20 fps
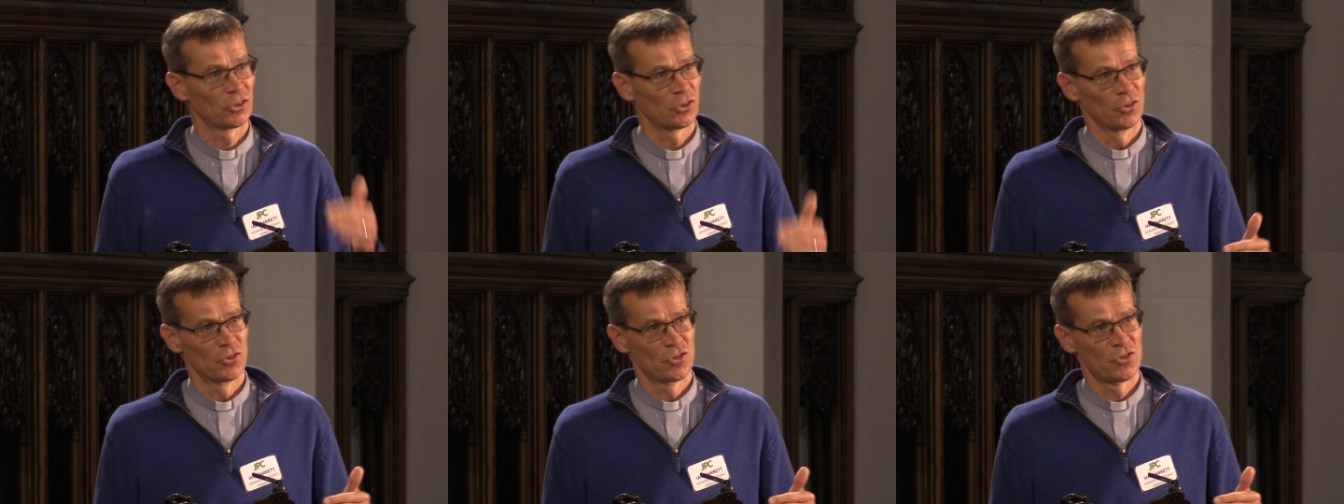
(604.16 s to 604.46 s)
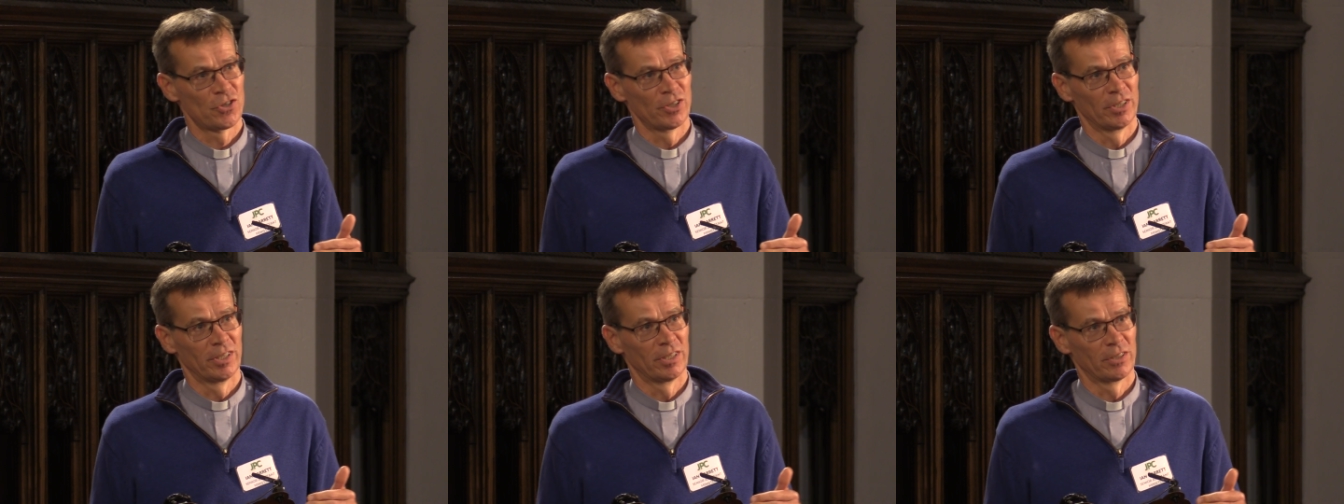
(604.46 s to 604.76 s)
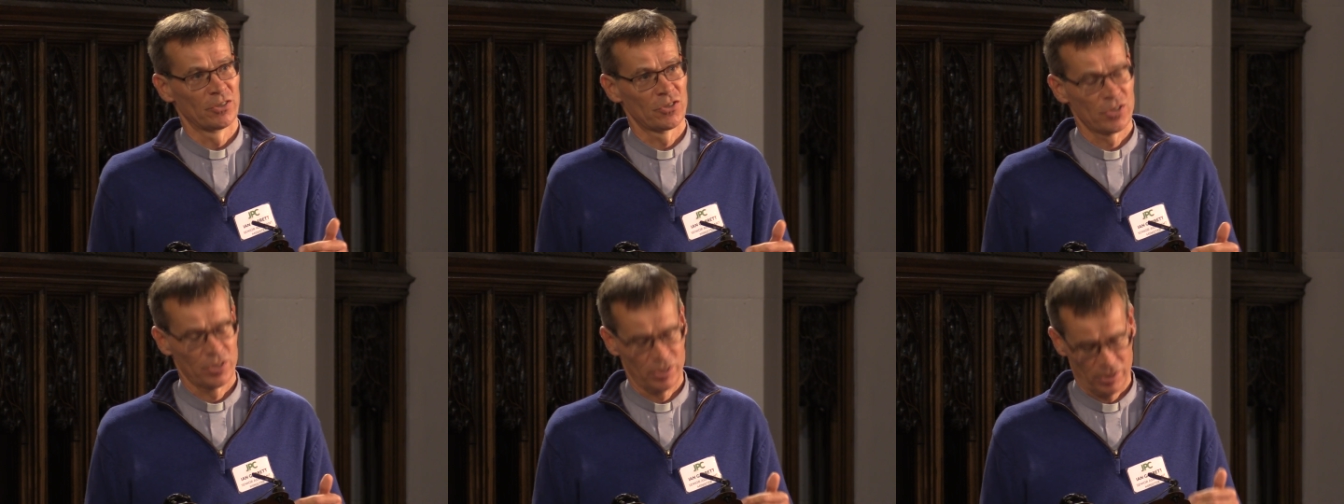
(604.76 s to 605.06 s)
good
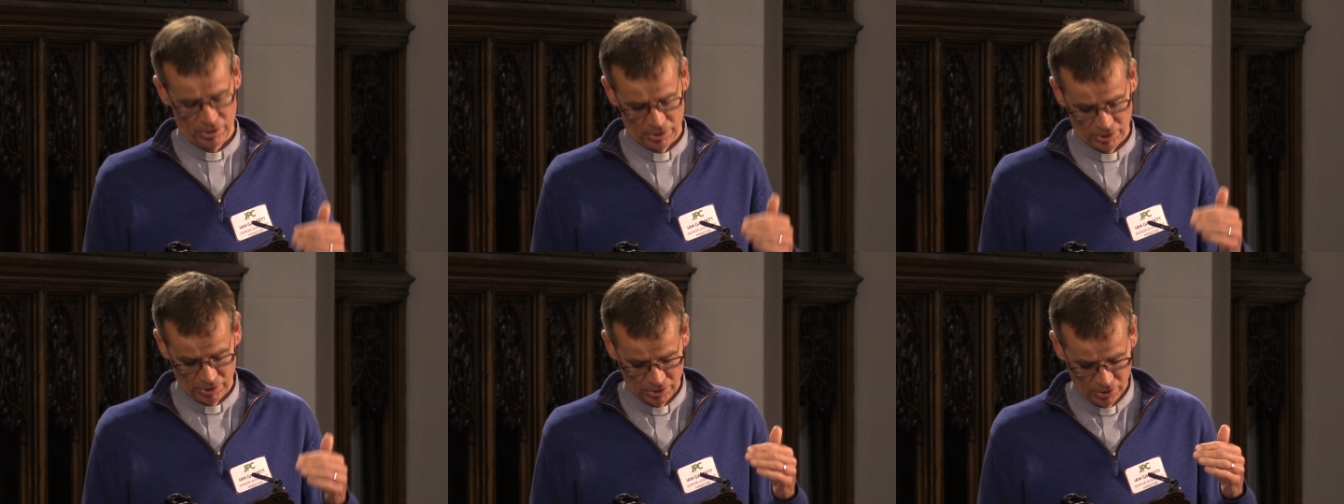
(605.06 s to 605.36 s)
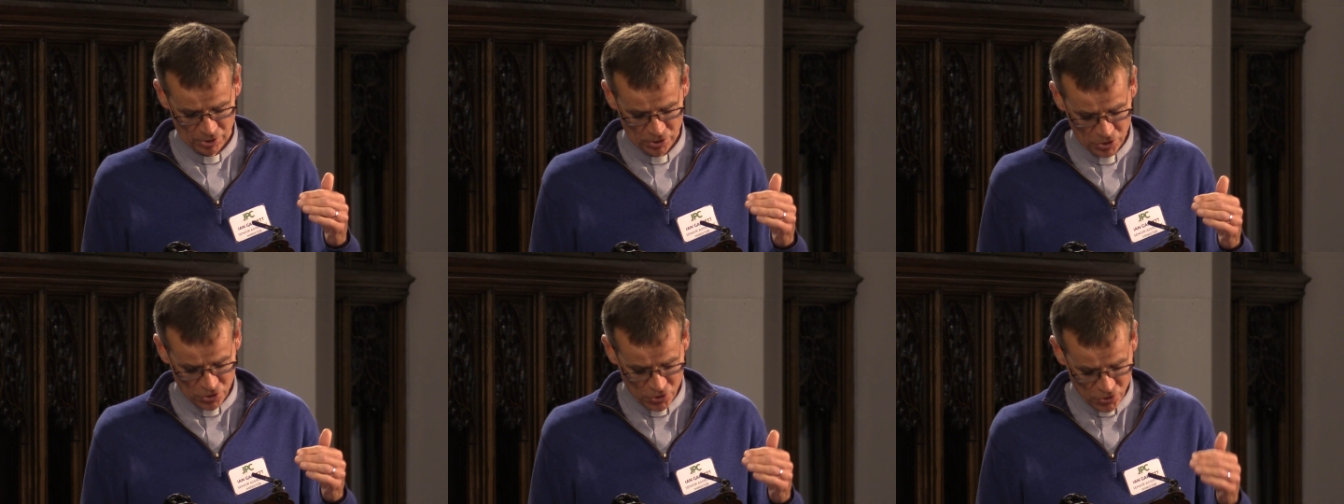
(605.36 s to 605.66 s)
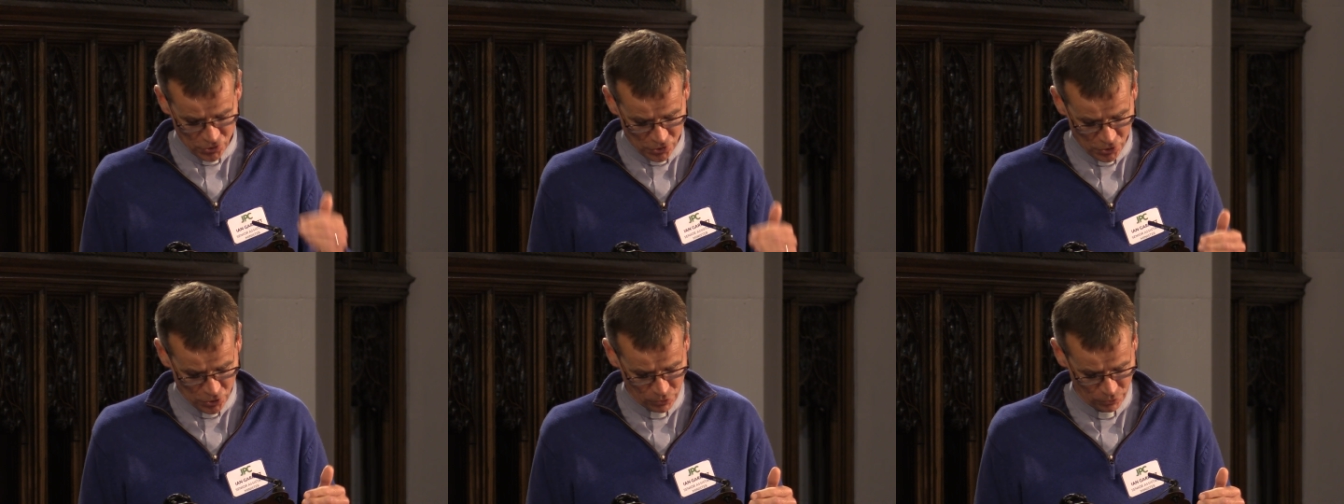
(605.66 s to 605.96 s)
church
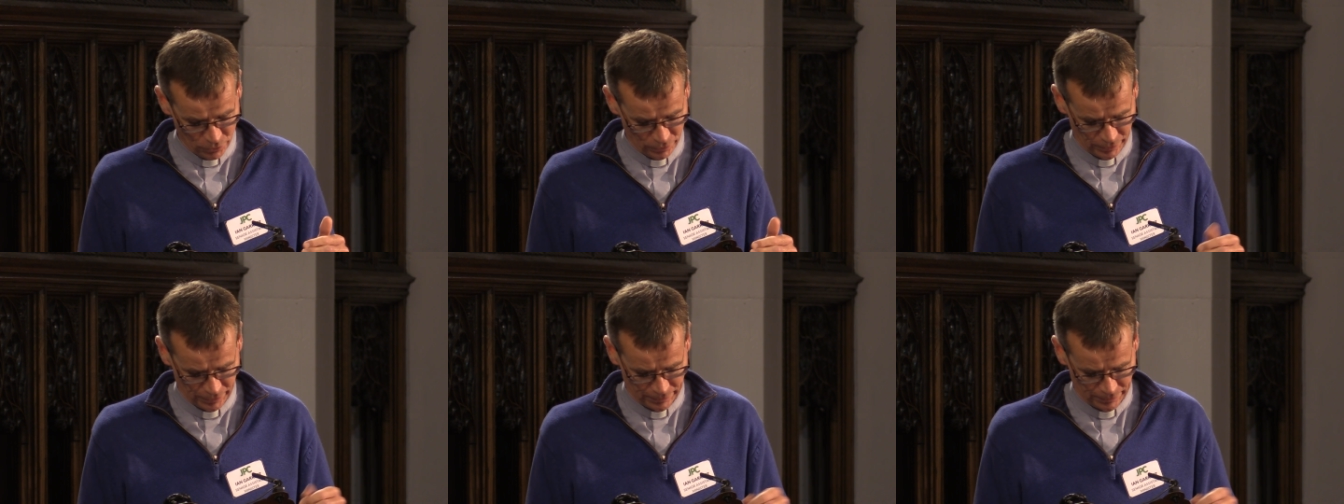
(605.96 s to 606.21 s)
soon.